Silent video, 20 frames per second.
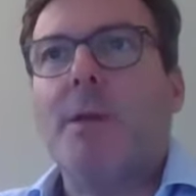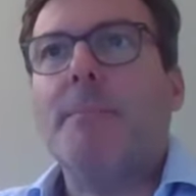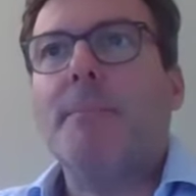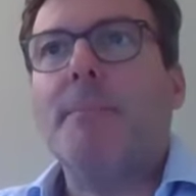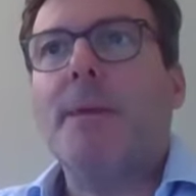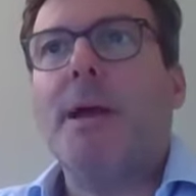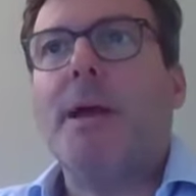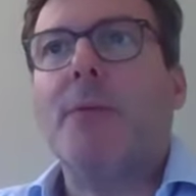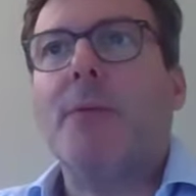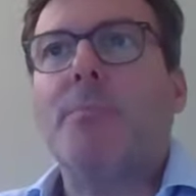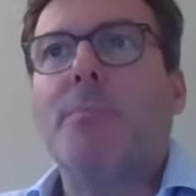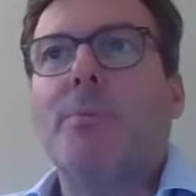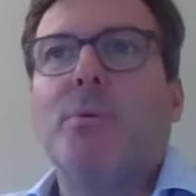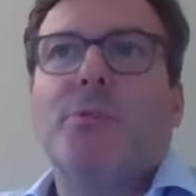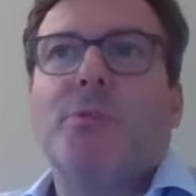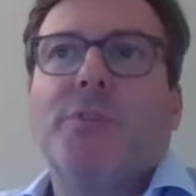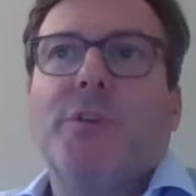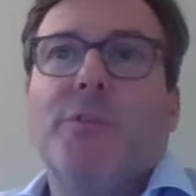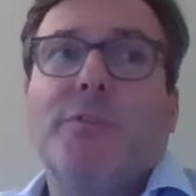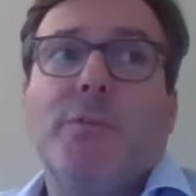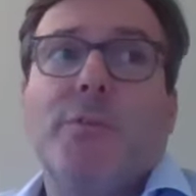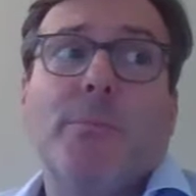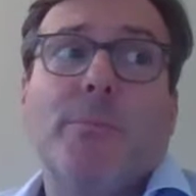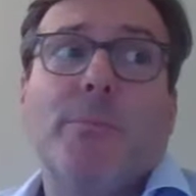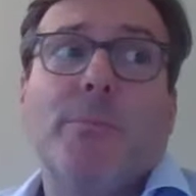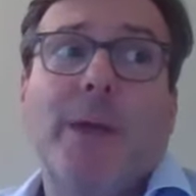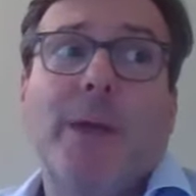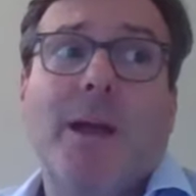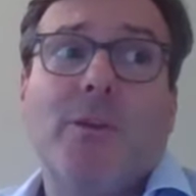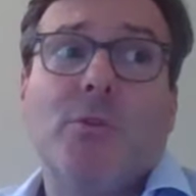You
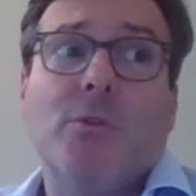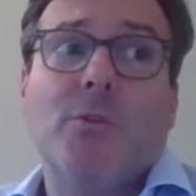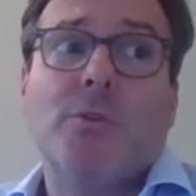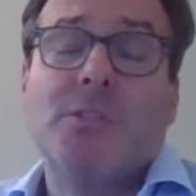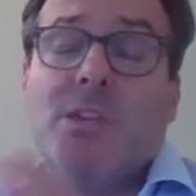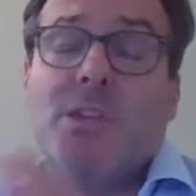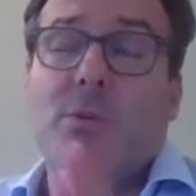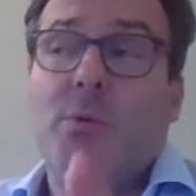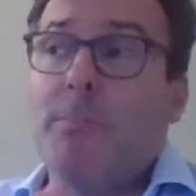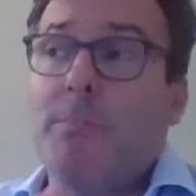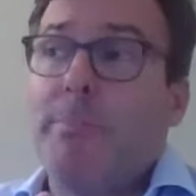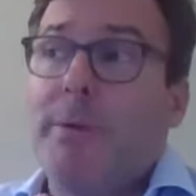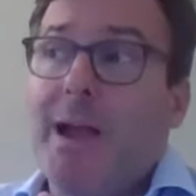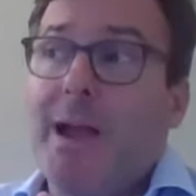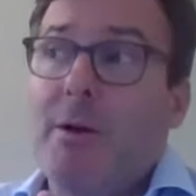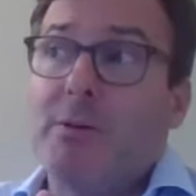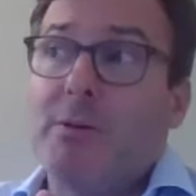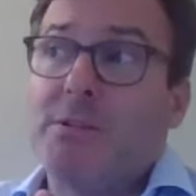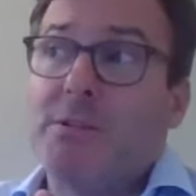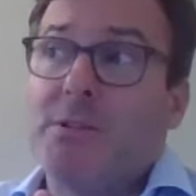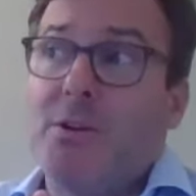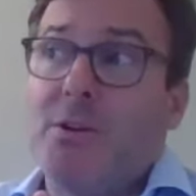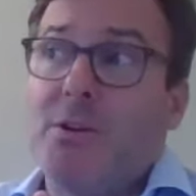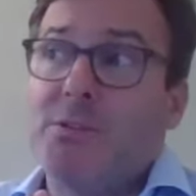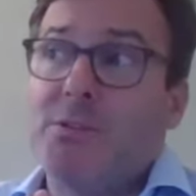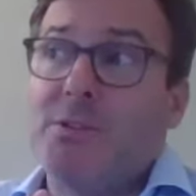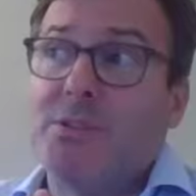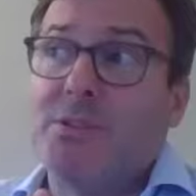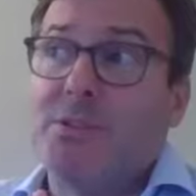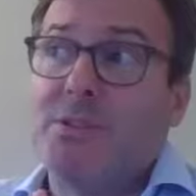can see when power
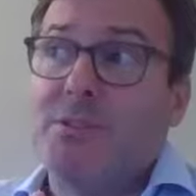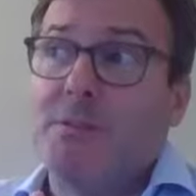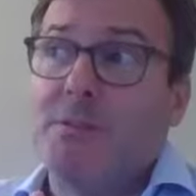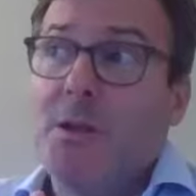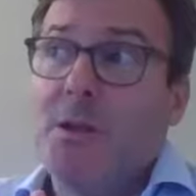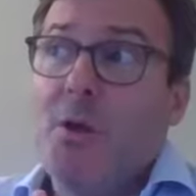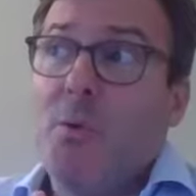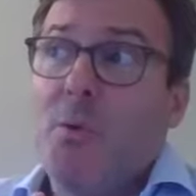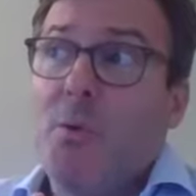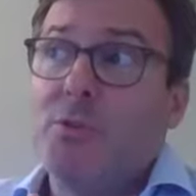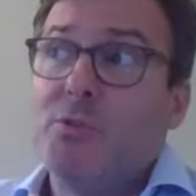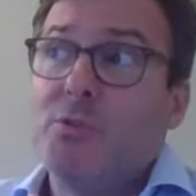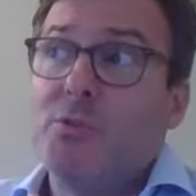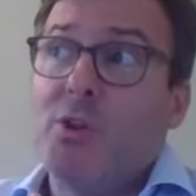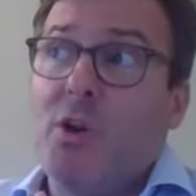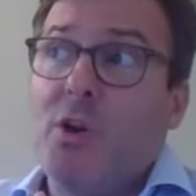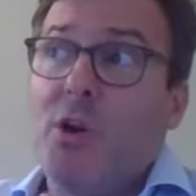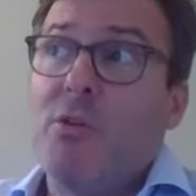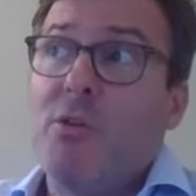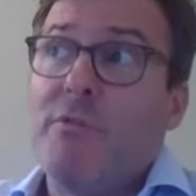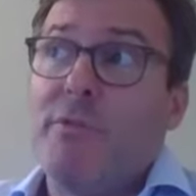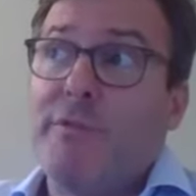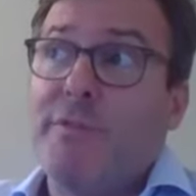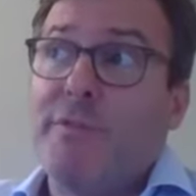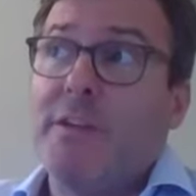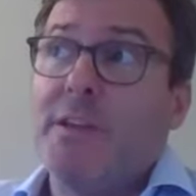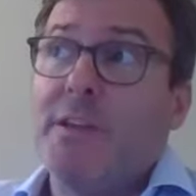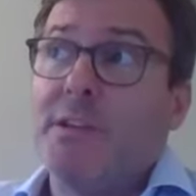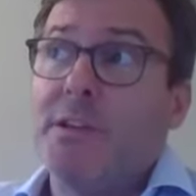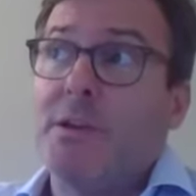starts to when you start
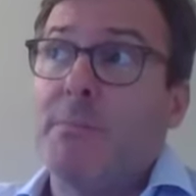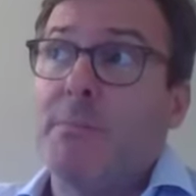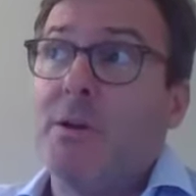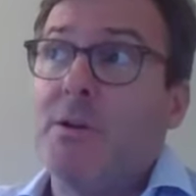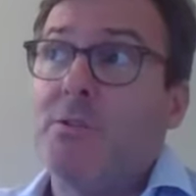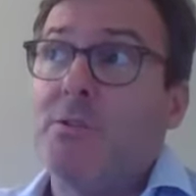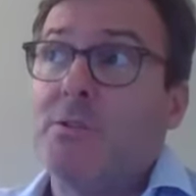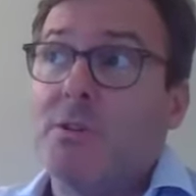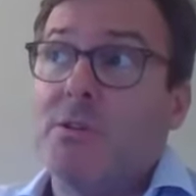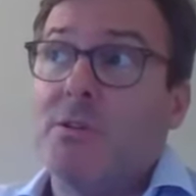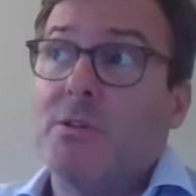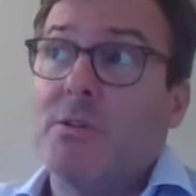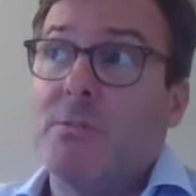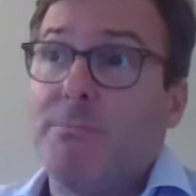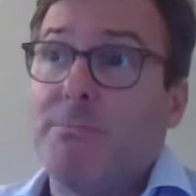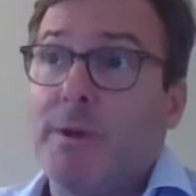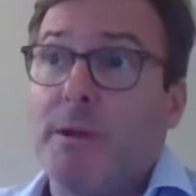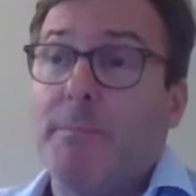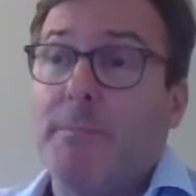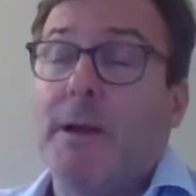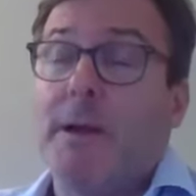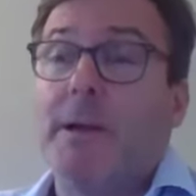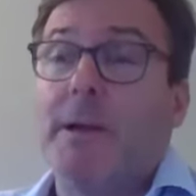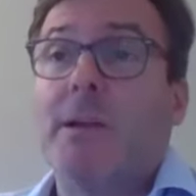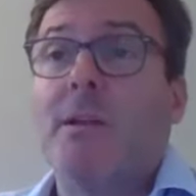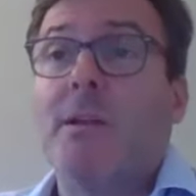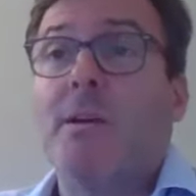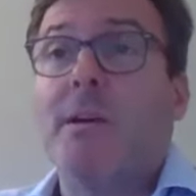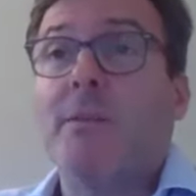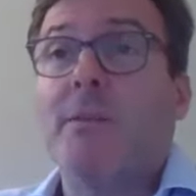overfeeding a motor, you can bring it back
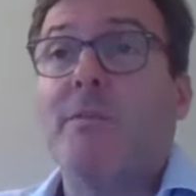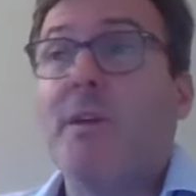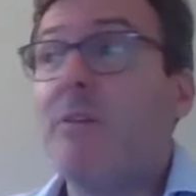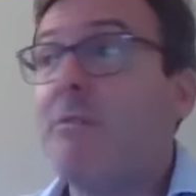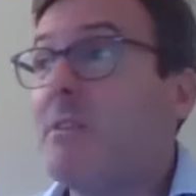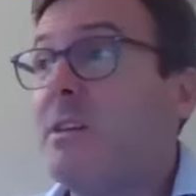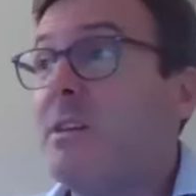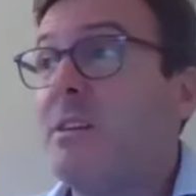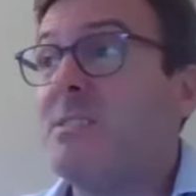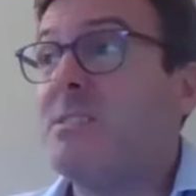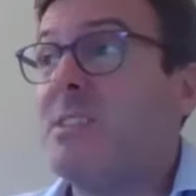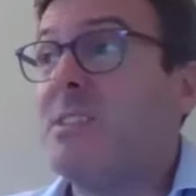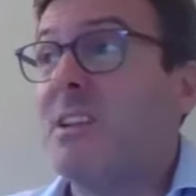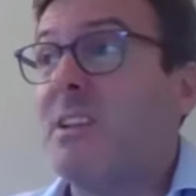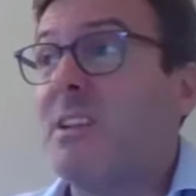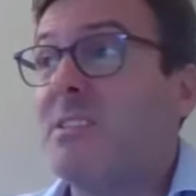in line very easily.